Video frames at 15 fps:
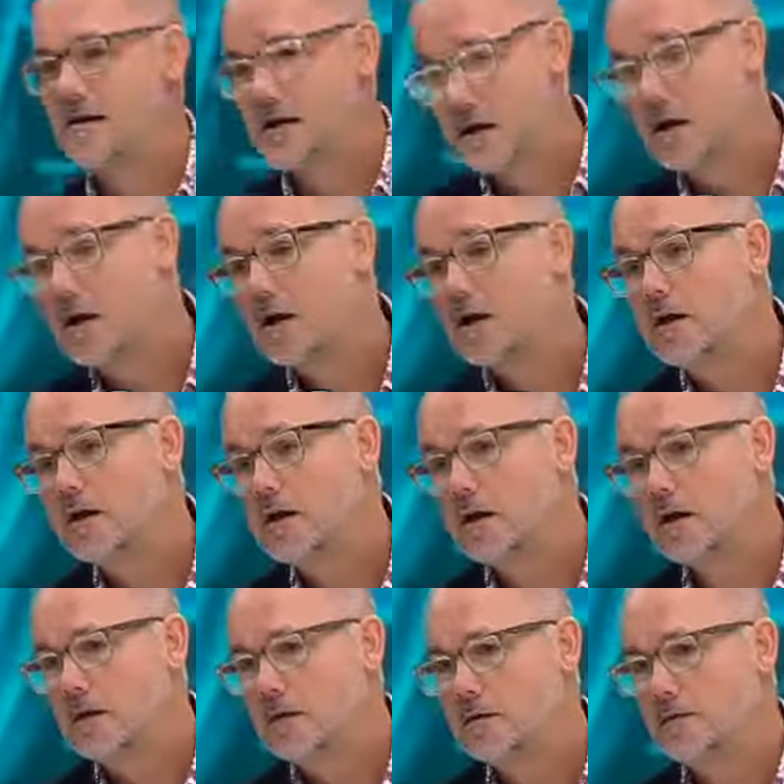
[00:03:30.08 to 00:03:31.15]
that true? So he can
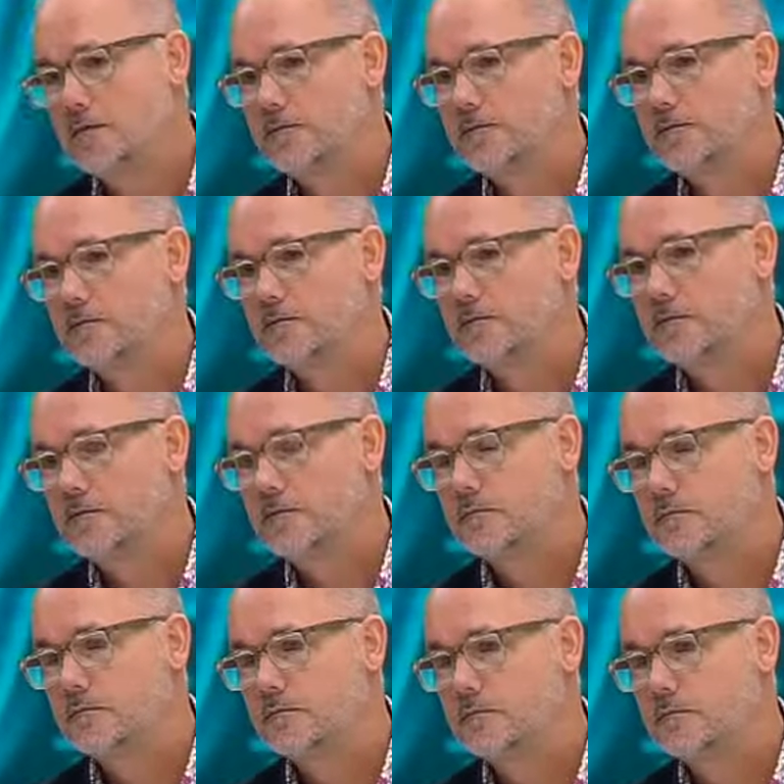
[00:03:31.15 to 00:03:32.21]
only have come from
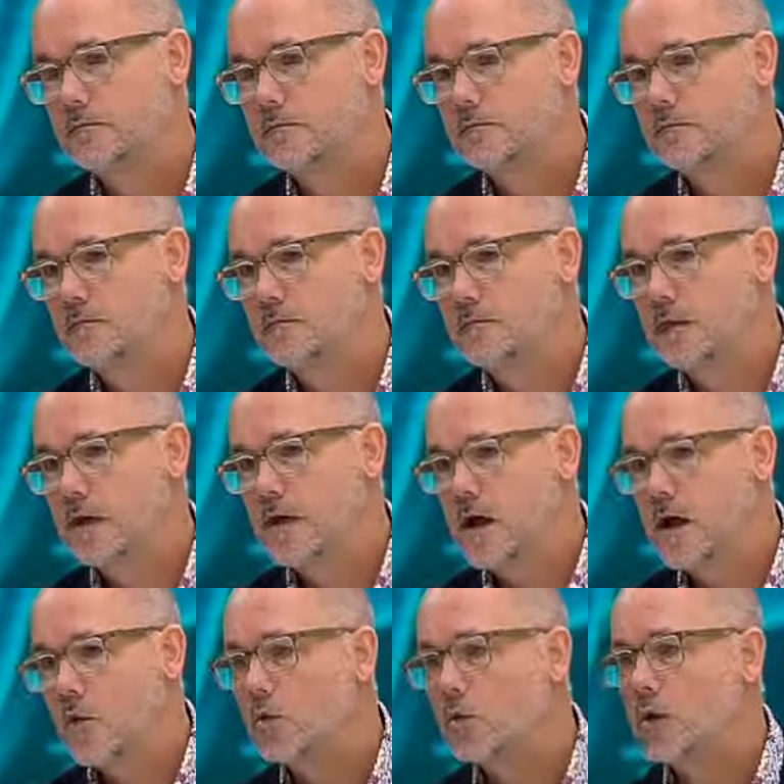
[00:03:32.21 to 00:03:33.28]

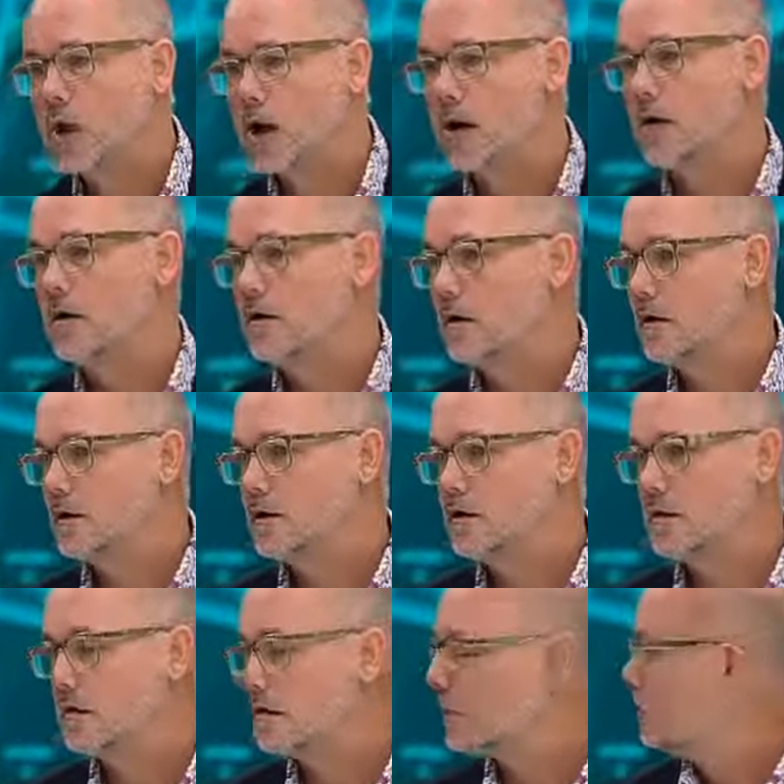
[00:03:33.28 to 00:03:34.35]
a certain part of the
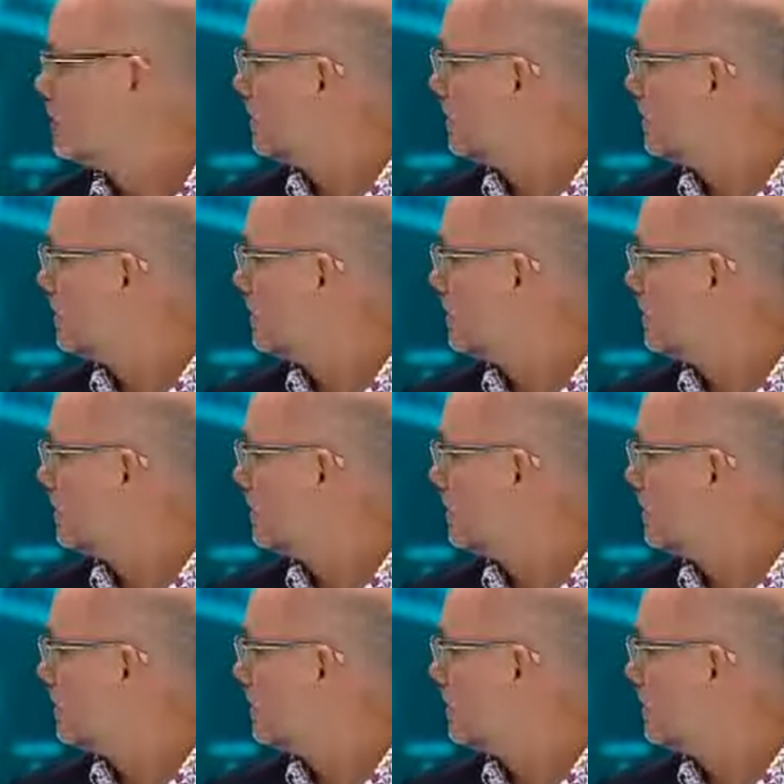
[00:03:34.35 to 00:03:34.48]
world?